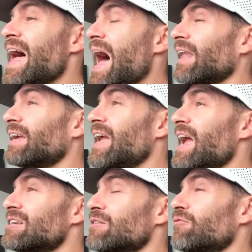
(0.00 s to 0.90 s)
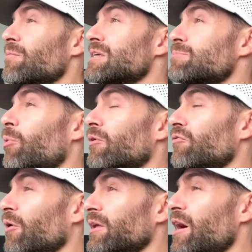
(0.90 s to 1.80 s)
allocation from his
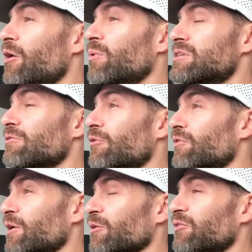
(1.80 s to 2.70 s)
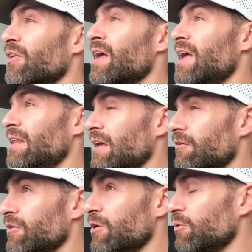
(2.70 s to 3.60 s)
portfolio, which he reveals in the
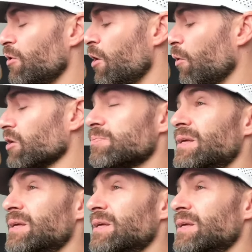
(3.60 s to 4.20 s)
interview. We'll also be